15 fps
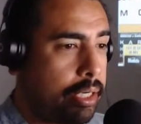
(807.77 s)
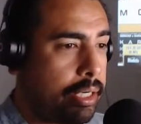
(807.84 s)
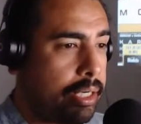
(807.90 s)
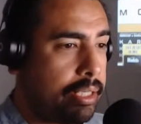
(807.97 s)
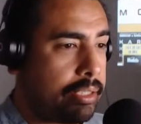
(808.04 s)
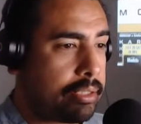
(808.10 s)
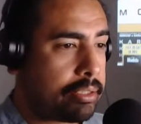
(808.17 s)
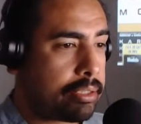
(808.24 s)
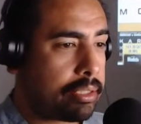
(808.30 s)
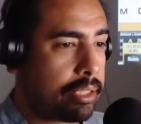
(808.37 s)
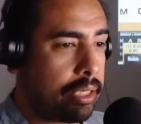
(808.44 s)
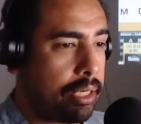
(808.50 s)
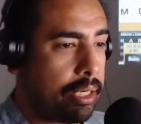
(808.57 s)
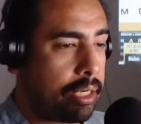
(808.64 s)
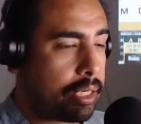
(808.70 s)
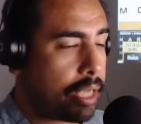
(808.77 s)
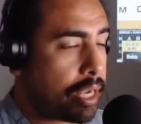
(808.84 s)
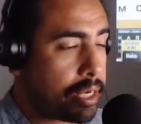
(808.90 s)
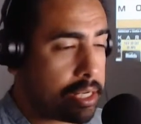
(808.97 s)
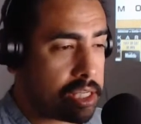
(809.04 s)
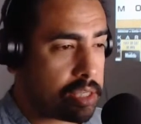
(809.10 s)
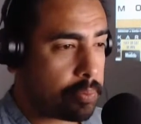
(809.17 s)
He's
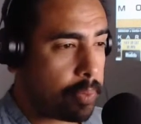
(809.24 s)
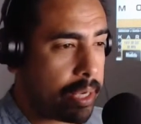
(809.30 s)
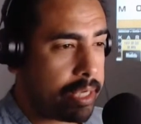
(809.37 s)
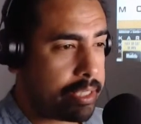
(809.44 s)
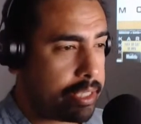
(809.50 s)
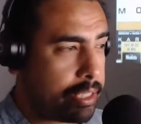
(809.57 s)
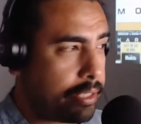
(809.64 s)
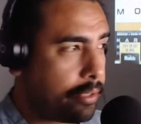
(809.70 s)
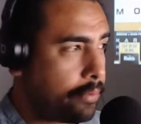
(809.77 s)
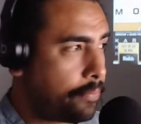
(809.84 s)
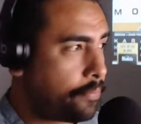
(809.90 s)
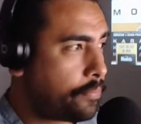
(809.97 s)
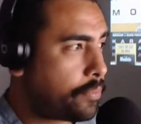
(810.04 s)
got good spacing.